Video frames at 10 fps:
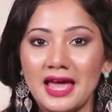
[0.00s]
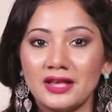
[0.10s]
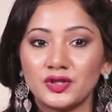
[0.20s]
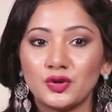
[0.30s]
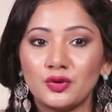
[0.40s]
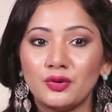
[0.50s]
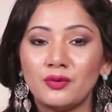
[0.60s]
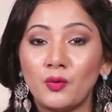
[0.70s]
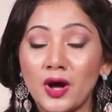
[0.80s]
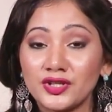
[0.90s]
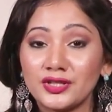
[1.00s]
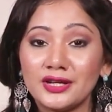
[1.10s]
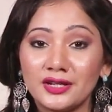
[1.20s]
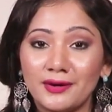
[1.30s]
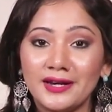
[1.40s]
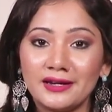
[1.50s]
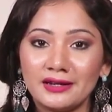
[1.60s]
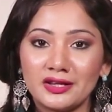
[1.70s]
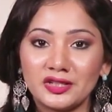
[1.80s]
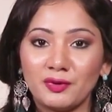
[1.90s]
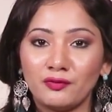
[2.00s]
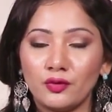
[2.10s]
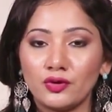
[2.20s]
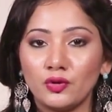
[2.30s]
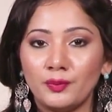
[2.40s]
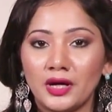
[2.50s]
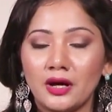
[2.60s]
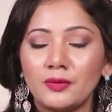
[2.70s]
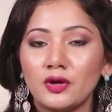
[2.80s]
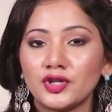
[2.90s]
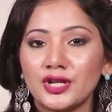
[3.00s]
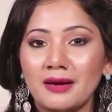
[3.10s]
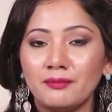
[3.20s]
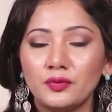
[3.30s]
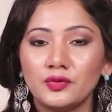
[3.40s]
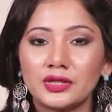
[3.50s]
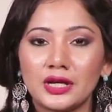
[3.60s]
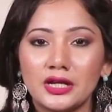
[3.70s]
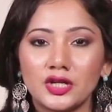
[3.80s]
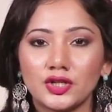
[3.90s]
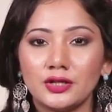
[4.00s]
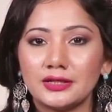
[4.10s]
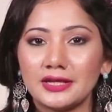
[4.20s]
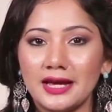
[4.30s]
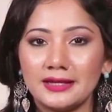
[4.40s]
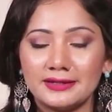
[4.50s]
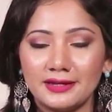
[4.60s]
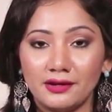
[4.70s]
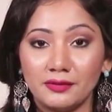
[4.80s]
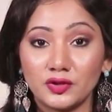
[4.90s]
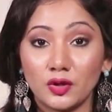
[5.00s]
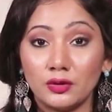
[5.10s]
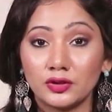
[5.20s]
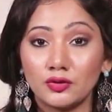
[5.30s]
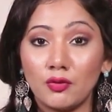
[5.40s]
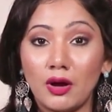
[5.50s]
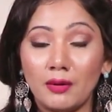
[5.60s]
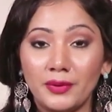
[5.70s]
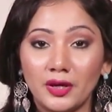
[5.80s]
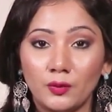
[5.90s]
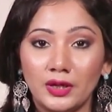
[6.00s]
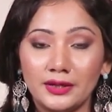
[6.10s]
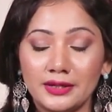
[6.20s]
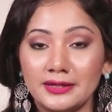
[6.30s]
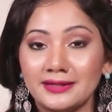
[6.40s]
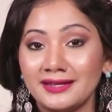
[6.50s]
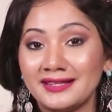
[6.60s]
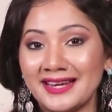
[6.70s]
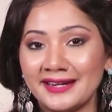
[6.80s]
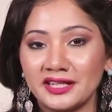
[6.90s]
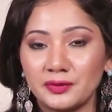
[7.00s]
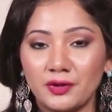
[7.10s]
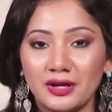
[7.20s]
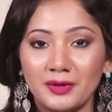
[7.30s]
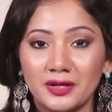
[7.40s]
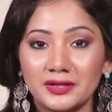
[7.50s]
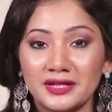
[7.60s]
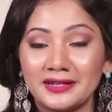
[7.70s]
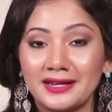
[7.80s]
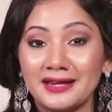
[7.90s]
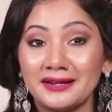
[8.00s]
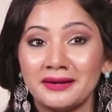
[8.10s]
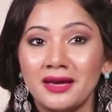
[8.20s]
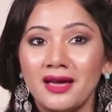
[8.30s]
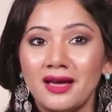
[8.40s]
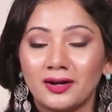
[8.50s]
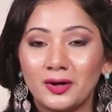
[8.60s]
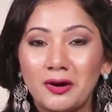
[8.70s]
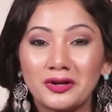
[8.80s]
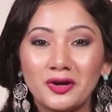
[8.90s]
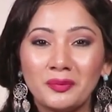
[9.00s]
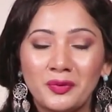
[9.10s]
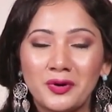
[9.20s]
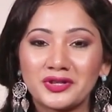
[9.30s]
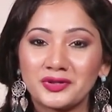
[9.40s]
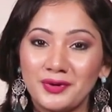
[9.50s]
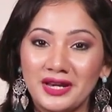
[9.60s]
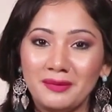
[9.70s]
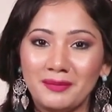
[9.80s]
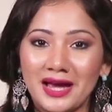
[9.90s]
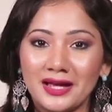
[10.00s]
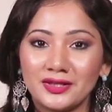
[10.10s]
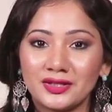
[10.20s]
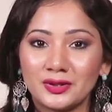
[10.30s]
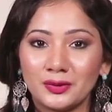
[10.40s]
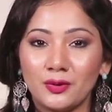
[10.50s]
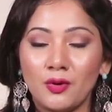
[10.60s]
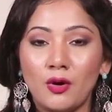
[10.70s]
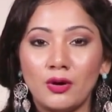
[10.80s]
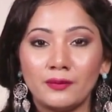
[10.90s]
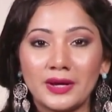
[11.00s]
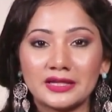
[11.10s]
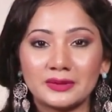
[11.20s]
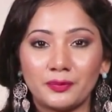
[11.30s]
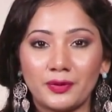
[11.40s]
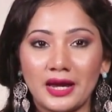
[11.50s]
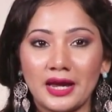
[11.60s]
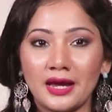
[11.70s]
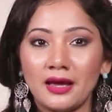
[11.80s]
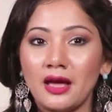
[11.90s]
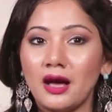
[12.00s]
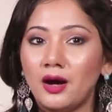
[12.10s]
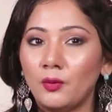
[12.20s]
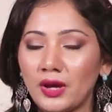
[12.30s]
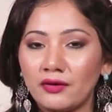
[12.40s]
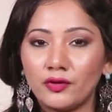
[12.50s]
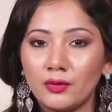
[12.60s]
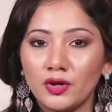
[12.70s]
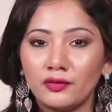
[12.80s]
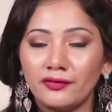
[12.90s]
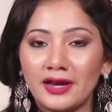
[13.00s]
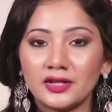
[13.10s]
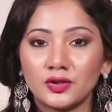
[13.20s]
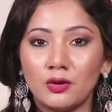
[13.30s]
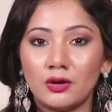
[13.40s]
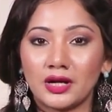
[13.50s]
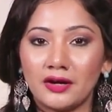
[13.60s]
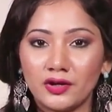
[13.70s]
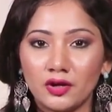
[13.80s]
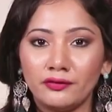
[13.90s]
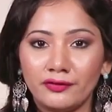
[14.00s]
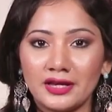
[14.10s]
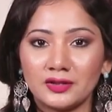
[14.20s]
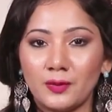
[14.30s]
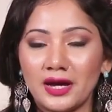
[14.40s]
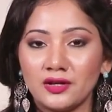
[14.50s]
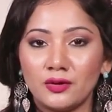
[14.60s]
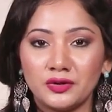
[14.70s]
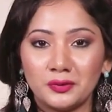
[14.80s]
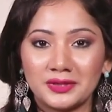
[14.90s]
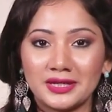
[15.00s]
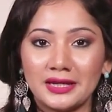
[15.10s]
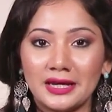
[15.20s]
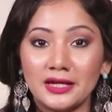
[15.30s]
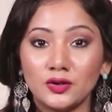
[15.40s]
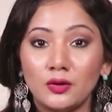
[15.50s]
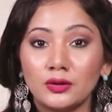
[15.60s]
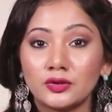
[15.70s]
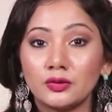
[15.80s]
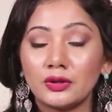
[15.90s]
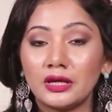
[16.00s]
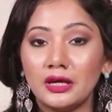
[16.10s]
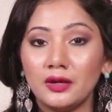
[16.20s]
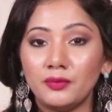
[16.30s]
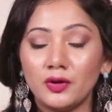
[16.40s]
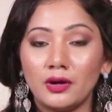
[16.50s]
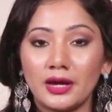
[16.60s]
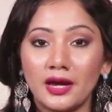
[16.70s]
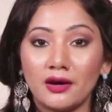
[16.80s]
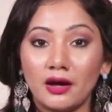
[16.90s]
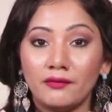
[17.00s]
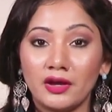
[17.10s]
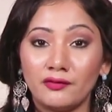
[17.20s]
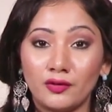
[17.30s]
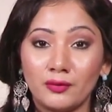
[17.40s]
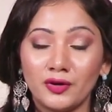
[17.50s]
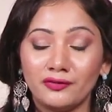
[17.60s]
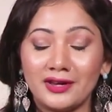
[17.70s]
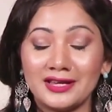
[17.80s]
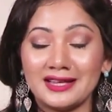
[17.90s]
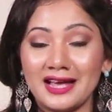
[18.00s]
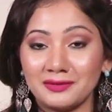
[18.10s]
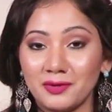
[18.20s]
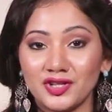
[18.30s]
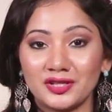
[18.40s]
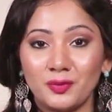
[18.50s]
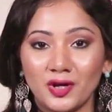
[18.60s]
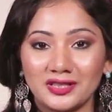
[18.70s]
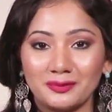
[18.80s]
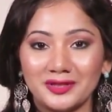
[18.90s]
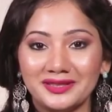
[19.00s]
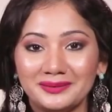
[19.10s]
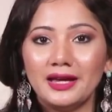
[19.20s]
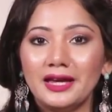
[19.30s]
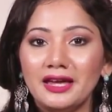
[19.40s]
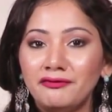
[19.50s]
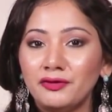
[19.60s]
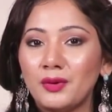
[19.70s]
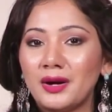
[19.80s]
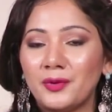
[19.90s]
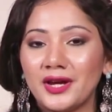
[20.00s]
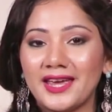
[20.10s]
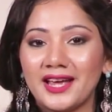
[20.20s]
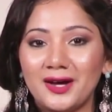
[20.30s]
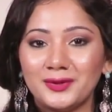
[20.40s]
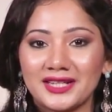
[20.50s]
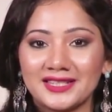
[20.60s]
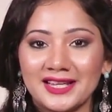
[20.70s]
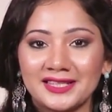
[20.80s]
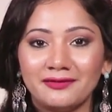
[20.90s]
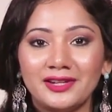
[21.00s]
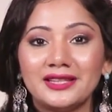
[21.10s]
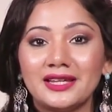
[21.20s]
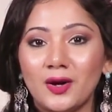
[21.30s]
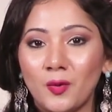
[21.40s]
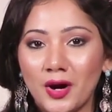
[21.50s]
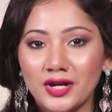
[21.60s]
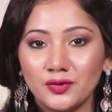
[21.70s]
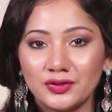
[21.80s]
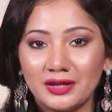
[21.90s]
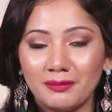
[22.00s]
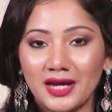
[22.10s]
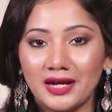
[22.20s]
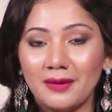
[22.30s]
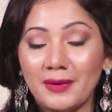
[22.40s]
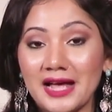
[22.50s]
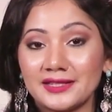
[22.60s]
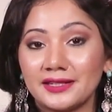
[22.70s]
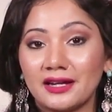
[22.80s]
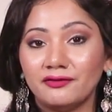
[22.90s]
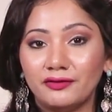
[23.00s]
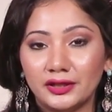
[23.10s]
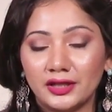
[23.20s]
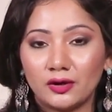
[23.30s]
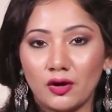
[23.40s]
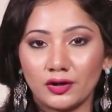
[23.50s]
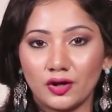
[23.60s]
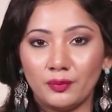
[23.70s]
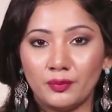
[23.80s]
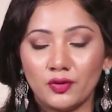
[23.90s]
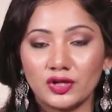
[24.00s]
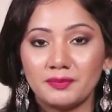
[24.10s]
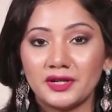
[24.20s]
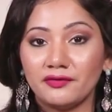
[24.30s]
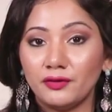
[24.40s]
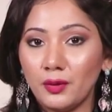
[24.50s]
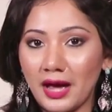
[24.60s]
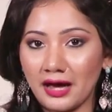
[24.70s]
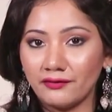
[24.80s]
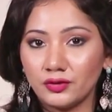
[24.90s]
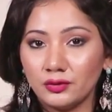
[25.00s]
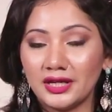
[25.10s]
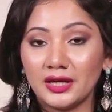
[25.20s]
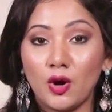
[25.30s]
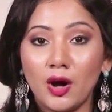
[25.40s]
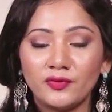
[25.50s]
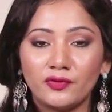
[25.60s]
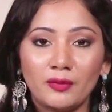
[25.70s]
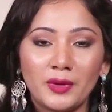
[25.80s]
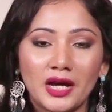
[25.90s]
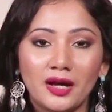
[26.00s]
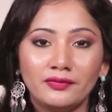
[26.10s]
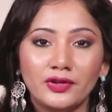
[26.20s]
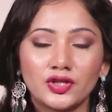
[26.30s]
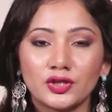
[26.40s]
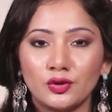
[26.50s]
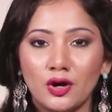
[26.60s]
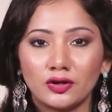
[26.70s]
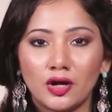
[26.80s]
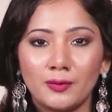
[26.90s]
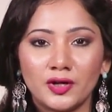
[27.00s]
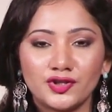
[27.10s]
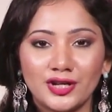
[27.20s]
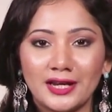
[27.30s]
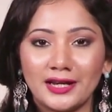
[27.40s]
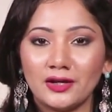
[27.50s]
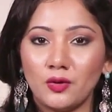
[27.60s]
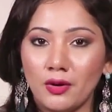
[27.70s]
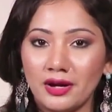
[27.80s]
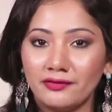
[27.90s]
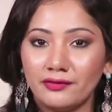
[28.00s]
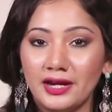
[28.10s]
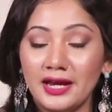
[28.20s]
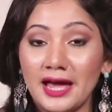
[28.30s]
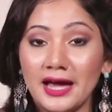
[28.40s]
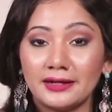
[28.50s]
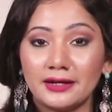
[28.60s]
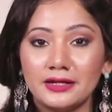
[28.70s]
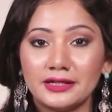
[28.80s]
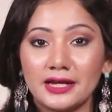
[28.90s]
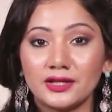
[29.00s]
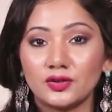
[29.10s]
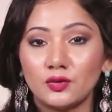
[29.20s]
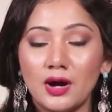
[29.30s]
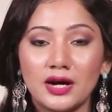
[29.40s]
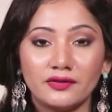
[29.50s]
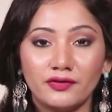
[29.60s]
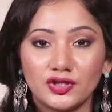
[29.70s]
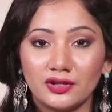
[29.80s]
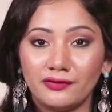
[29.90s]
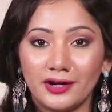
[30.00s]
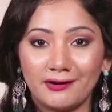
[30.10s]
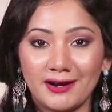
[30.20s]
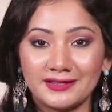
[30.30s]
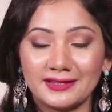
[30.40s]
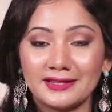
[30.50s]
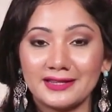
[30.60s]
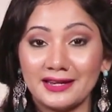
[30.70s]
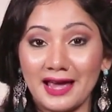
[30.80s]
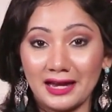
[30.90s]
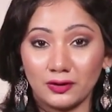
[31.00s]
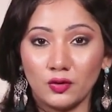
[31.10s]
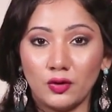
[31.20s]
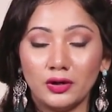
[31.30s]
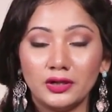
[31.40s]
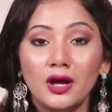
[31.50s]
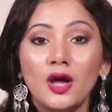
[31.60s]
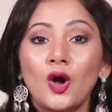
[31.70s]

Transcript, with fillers: So watch the ingredient list before you pick up your shampoos, conditioners and serums. Also, a big villain is the setting spray, because it can clog your pores really bad. So always spray away from your face or cover your face while you're using it. Also, keep your hair away from your face as much as possible. If you are breaking out excessively, then avoid using makeup, as it can further clog your pores. But if you have to, then opt for makeup which is non-comedogenic and oil-free and contains no artificial fragrances and alcohol.